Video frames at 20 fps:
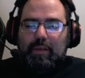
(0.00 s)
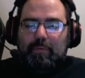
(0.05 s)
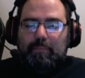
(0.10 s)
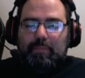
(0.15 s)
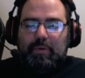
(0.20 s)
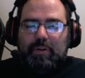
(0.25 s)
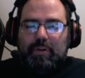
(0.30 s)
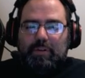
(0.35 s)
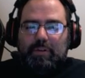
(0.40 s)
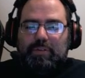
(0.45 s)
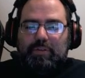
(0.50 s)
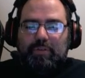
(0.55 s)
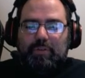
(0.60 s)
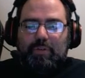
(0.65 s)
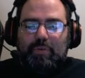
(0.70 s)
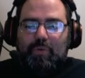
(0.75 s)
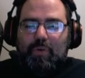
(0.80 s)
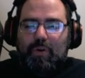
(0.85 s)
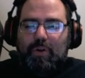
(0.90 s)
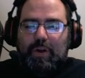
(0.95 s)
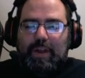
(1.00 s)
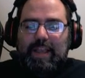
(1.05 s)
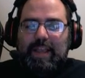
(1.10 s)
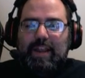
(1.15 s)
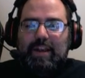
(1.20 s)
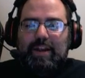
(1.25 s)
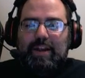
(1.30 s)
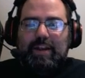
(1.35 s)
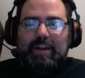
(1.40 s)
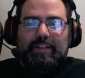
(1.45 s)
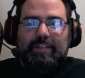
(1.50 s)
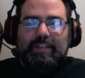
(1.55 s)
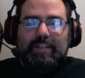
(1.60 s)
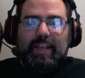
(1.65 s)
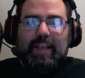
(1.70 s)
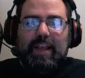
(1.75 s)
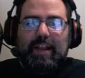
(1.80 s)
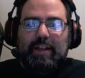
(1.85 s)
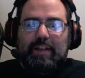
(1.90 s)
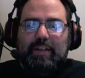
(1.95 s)
Burst through the wall ahead and
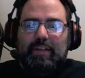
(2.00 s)
attack!